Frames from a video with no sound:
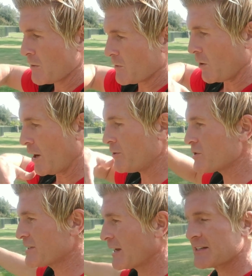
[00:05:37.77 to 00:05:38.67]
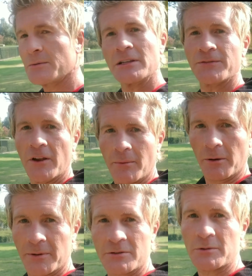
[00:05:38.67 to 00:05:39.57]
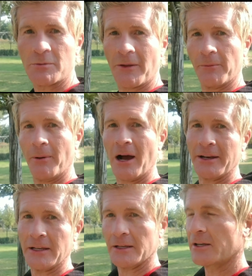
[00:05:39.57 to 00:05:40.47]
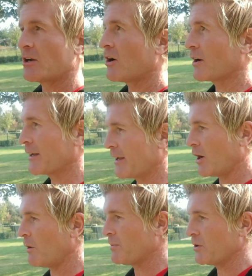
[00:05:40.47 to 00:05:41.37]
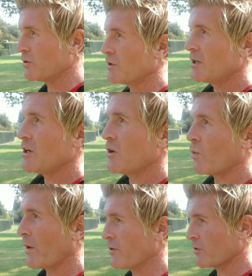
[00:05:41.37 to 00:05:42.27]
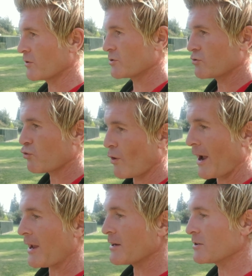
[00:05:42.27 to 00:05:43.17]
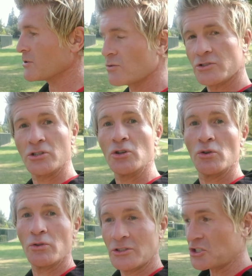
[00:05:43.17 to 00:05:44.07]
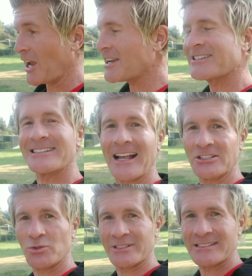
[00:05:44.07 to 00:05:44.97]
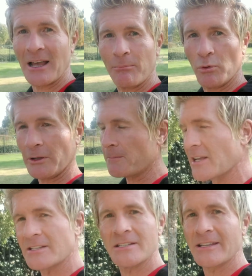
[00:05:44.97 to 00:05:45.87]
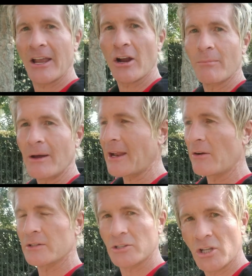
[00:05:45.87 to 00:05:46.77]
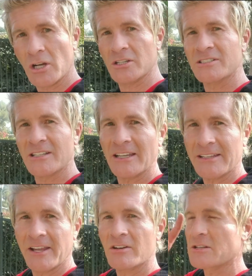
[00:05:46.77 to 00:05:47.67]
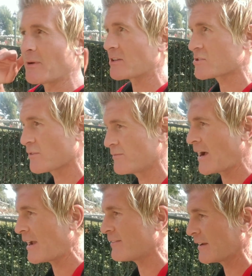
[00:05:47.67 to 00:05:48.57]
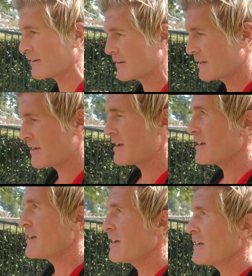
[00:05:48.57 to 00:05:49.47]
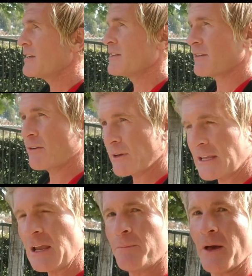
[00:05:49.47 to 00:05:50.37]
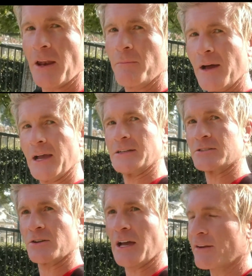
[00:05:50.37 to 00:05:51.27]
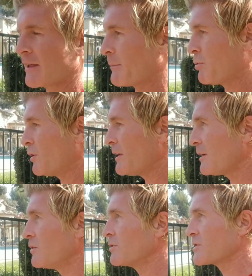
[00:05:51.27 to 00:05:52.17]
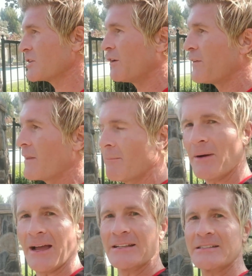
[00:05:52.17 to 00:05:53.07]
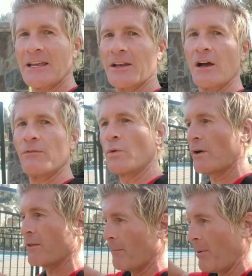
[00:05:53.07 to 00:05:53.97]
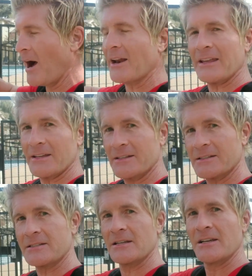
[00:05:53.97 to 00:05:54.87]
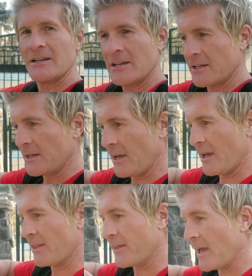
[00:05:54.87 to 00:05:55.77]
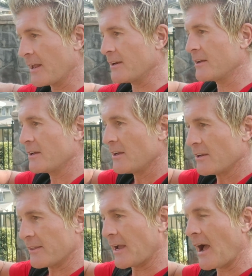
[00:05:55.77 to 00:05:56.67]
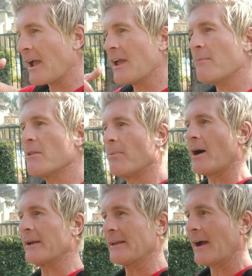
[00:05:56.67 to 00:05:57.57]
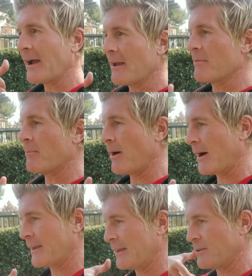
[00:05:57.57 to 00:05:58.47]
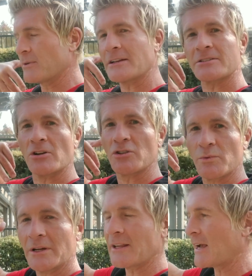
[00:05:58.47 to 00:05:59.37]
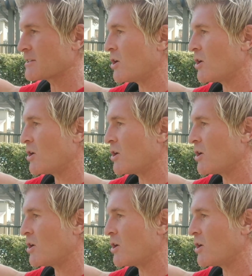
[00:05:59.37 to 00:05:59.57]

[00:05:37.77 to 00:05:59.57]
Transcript: So understanding some of these fundamental principles about the body are going to help you when you're trying to change its actual set point. doesn't care about how it looks, it cares about surviving. You know, keep that in mind. So kind of like putting yourself in the mindset of where the body is, then you think, I am the body, and you start to realize,